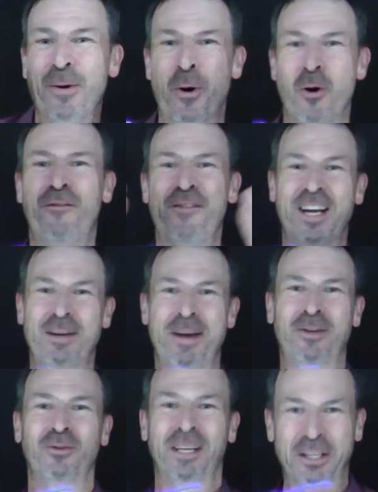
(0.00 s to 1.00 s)
All
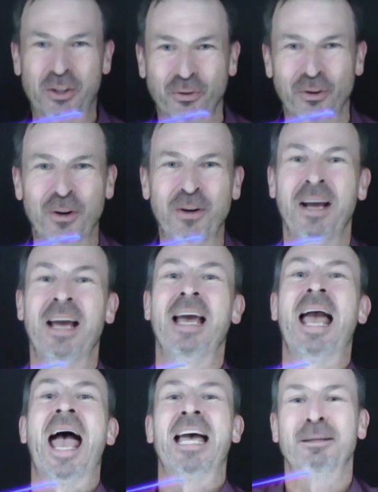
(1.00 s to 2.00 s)
fundamentally true
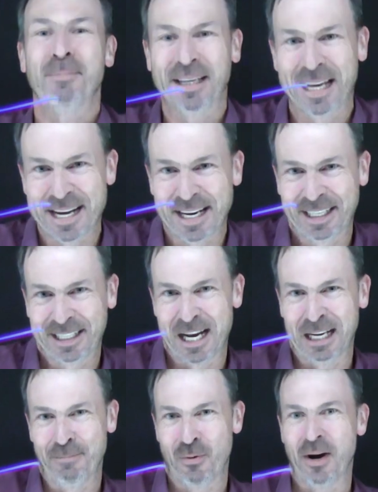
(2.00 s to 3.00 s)
as a beginning
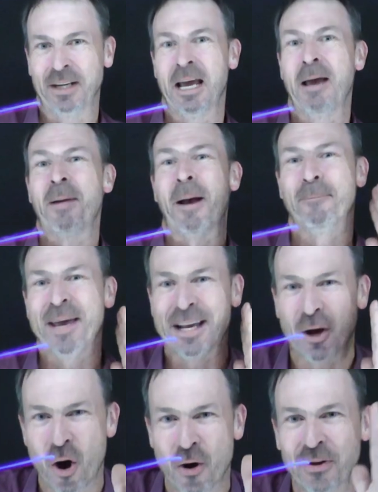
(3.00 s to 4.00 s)
starting point about
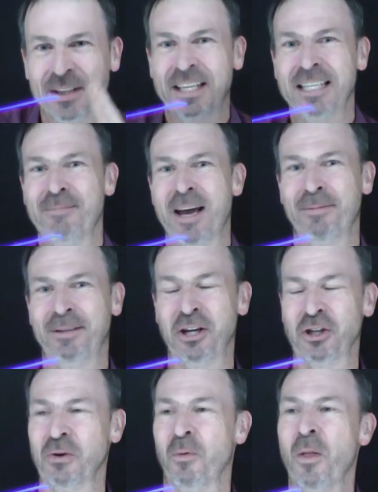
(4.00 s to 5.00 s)
being honest as a
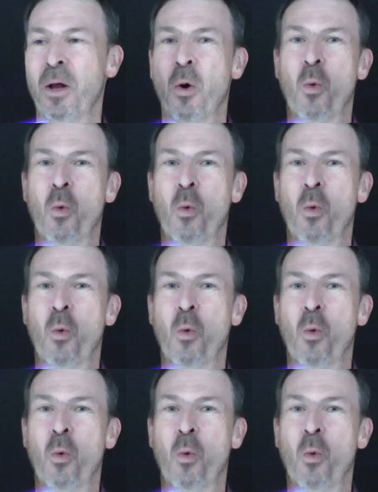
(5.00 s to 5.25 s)
mathematician.